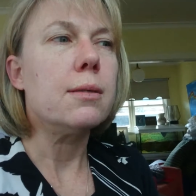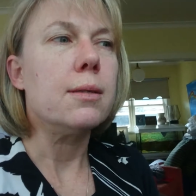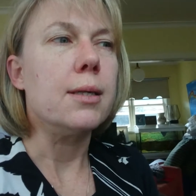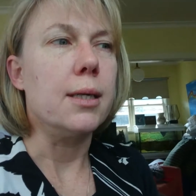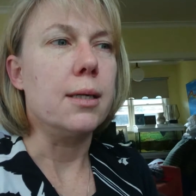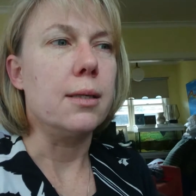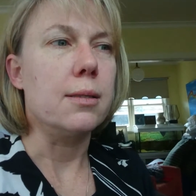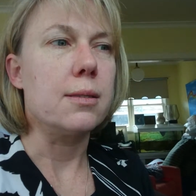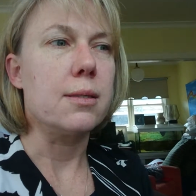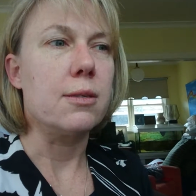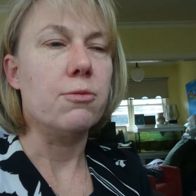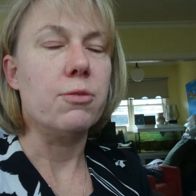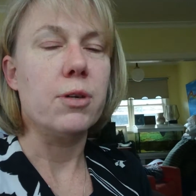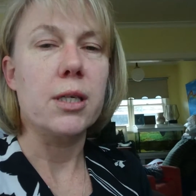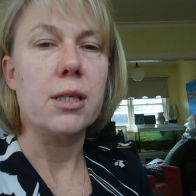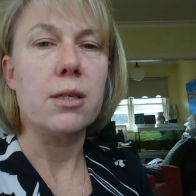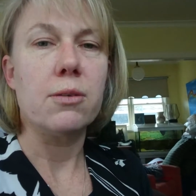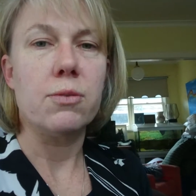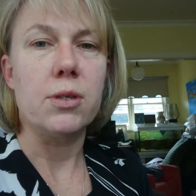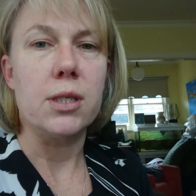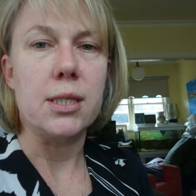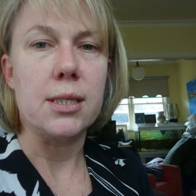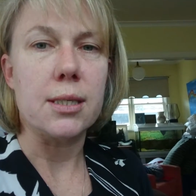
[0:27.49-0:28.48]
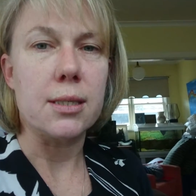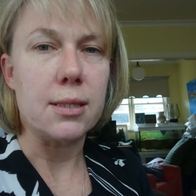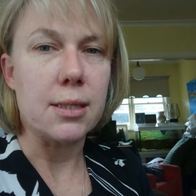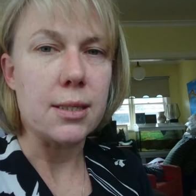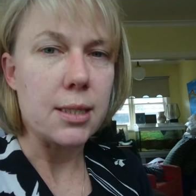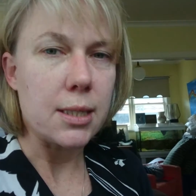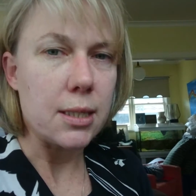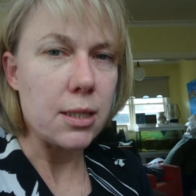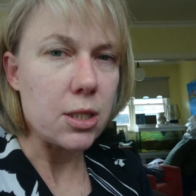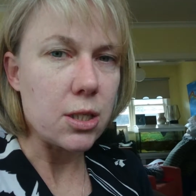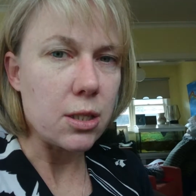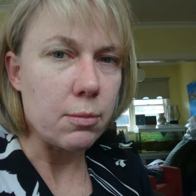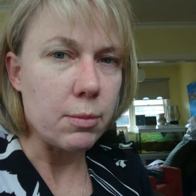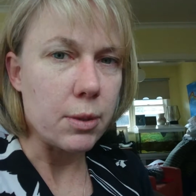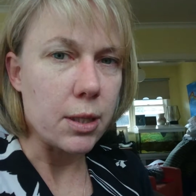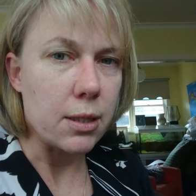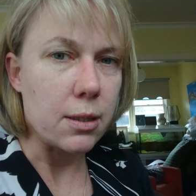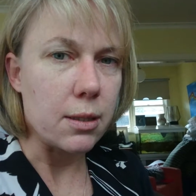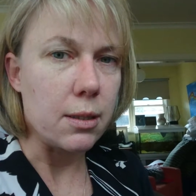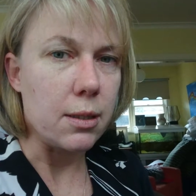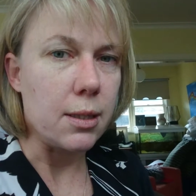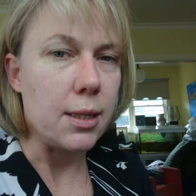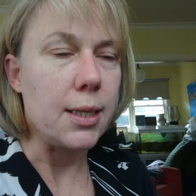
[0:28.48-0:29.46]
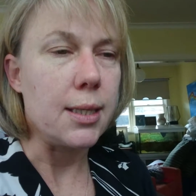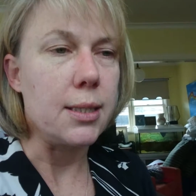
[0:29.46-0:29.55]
and its effectiveness as a teaching method